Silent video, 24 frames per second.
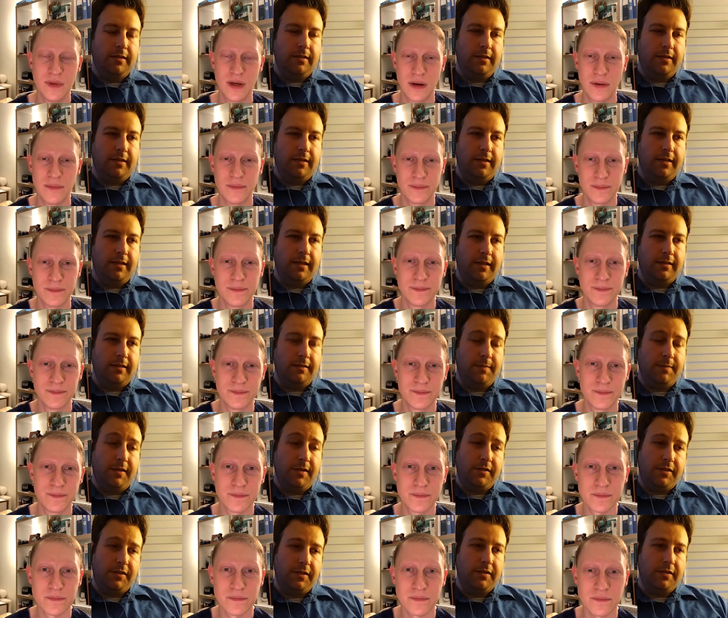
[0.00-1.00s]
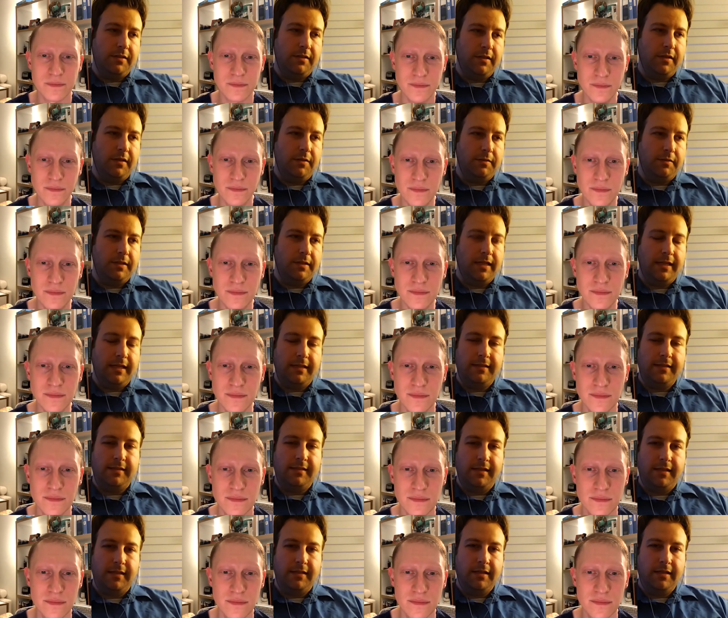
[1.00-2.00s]
Speaker 1: I think especially you know in
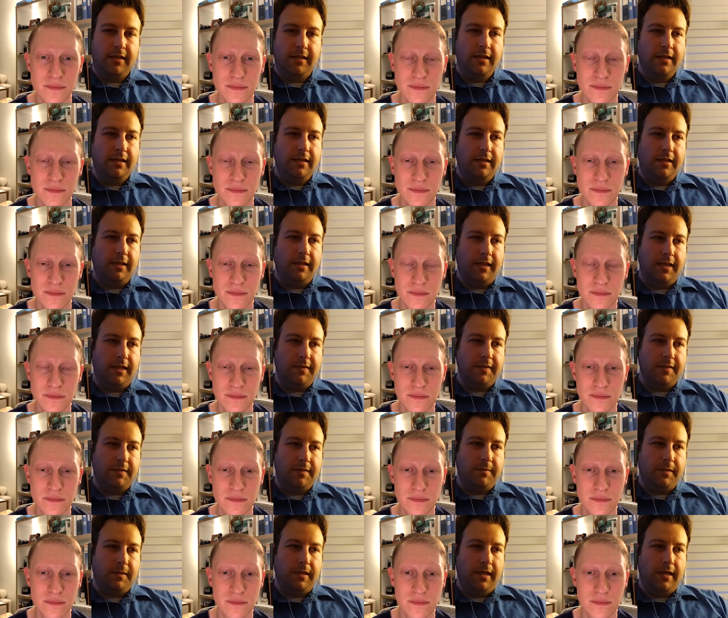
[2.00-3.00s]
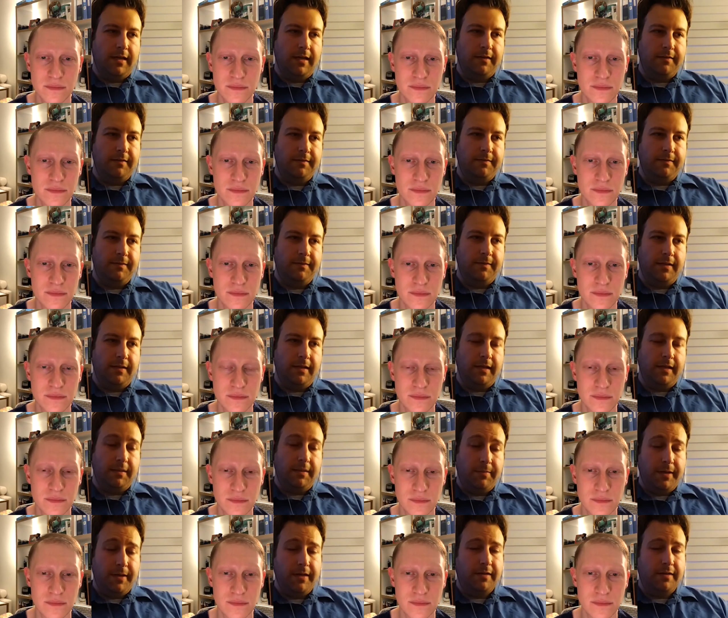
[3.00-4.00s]
kids, it it gives them a lot of uh,
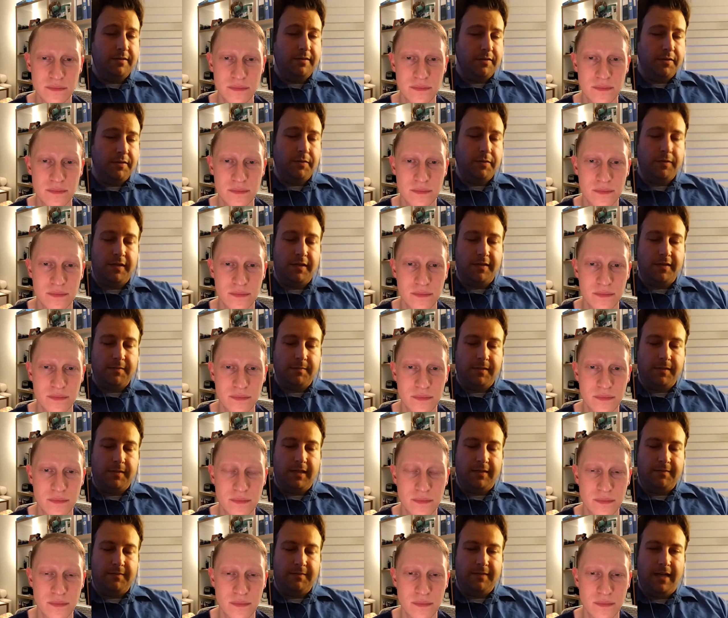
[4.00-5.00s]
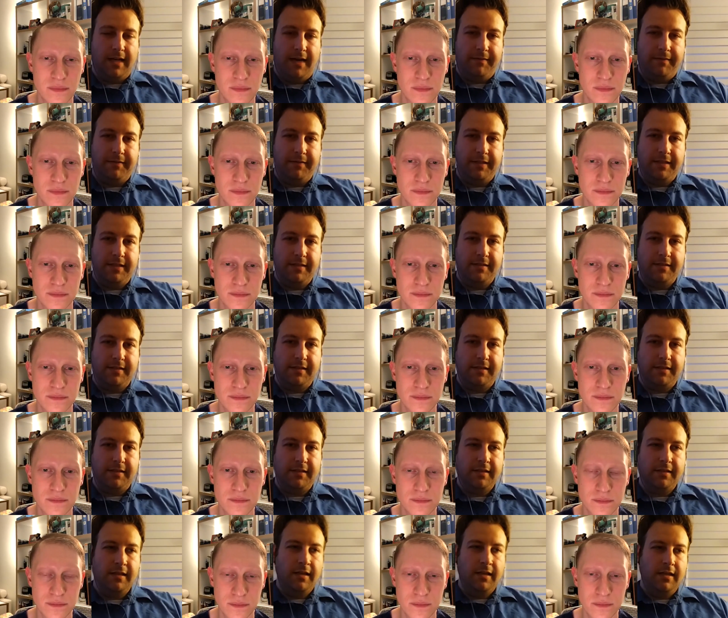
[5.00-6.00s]
and the parents too. It gives them a lot of confidence,
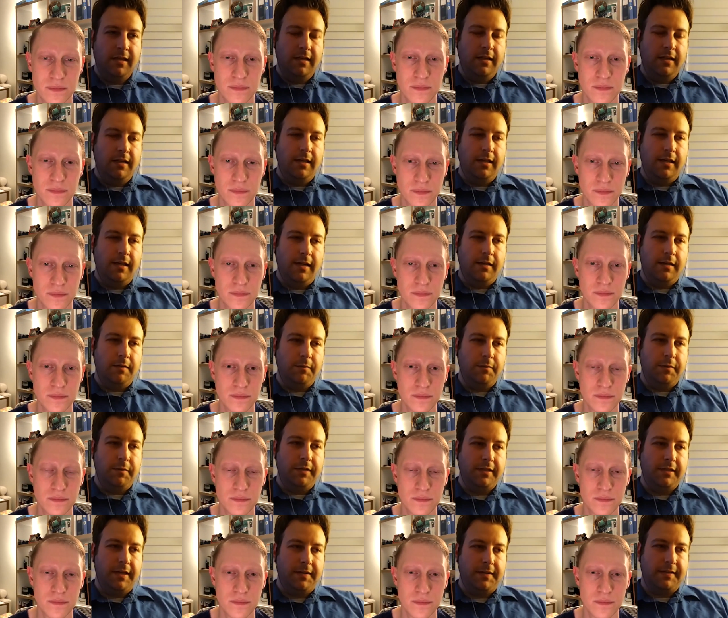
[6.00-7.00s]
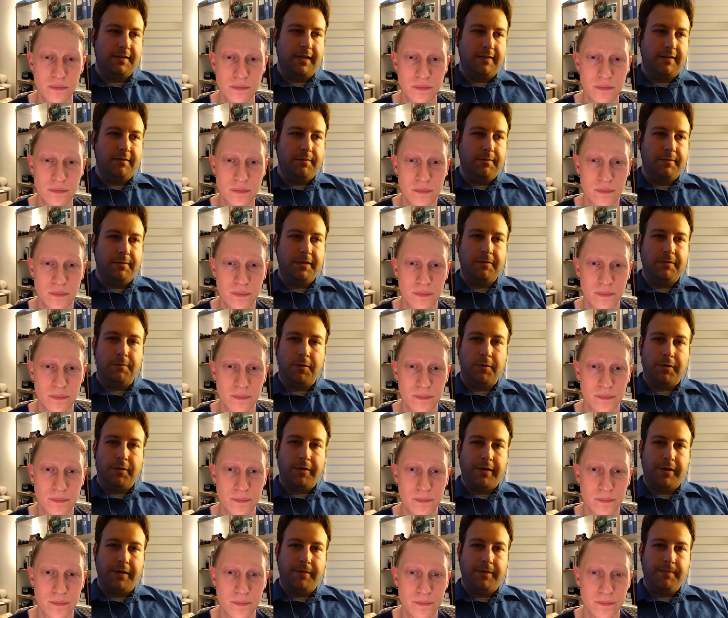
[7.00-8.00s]
and uh, it really takes kind of a big
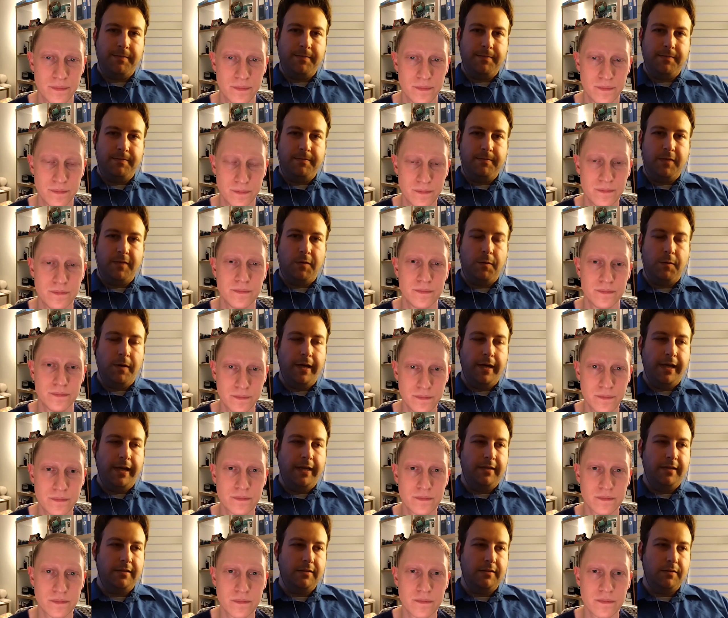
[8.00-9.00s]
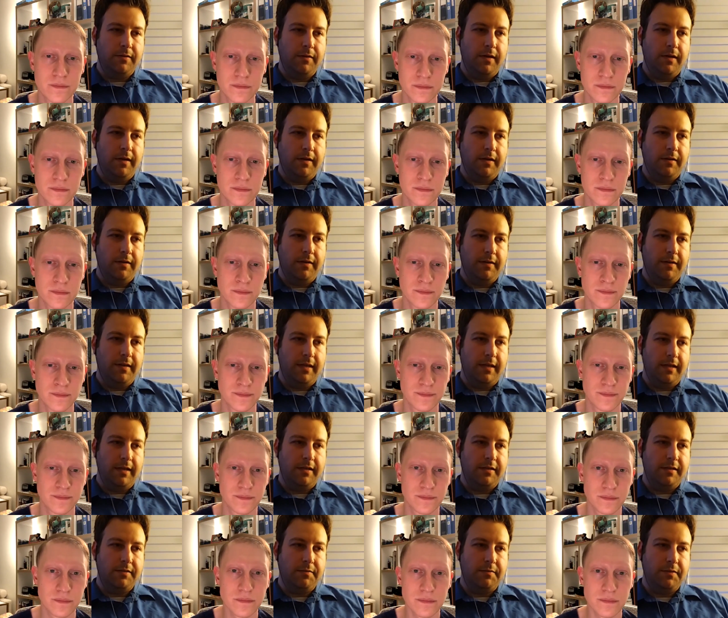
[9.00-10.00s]
worry away. And so I you know I think
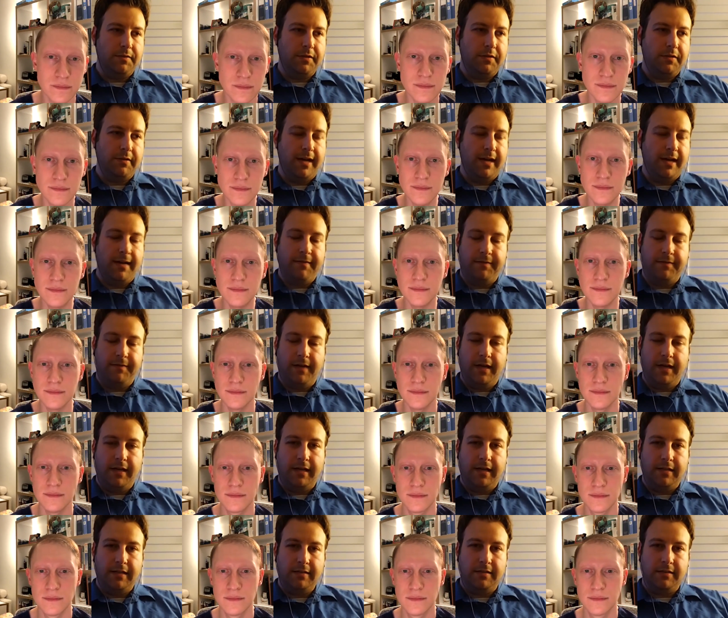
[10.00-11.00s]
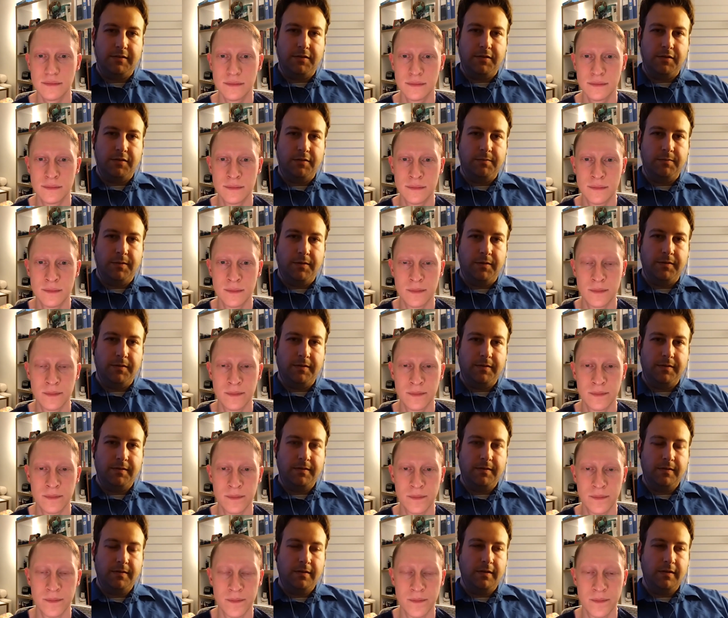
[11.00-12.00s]
it is really gratifying to do
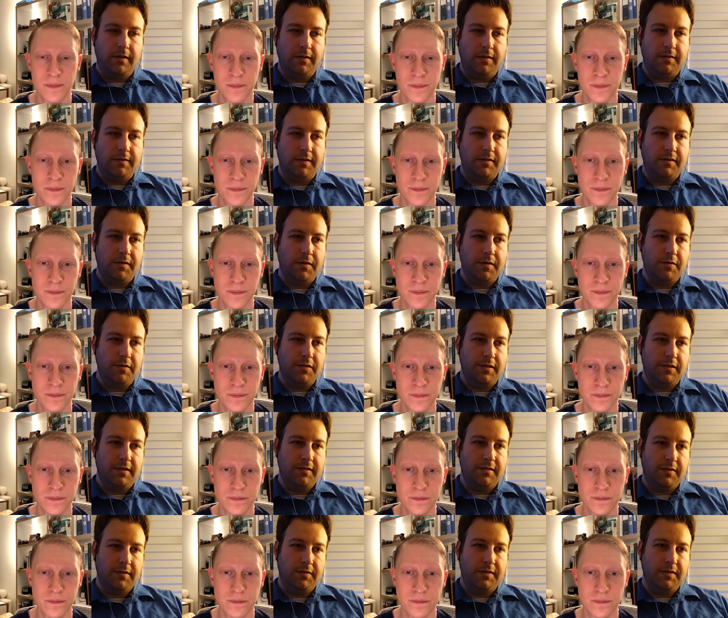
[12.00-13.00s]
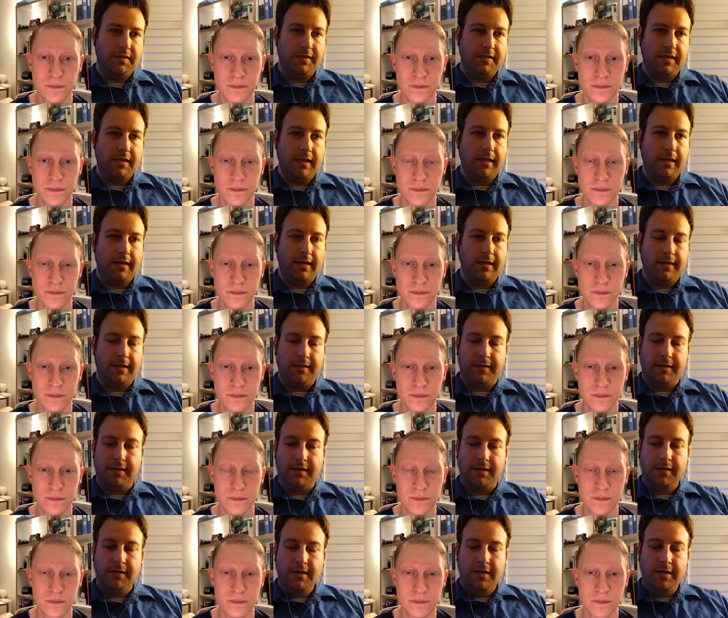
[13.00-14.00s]
both. You know, as a surgeon, and certainly seeing kind of
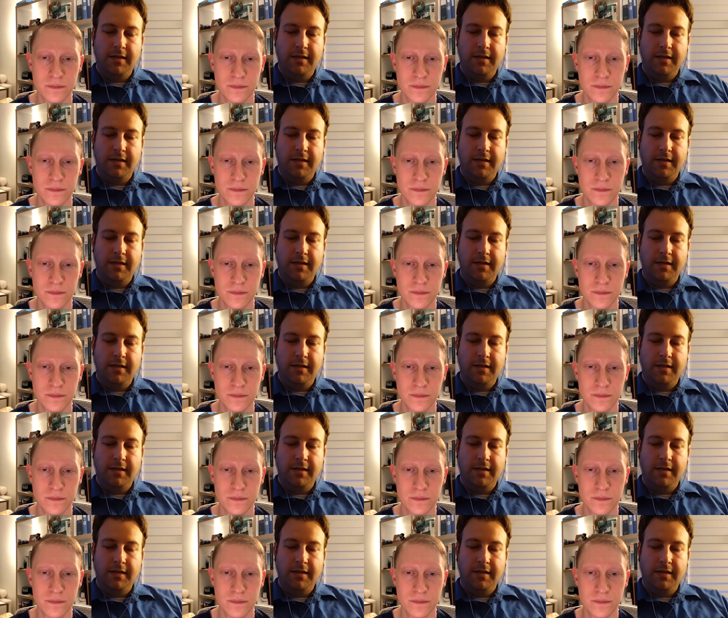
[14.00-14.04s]
the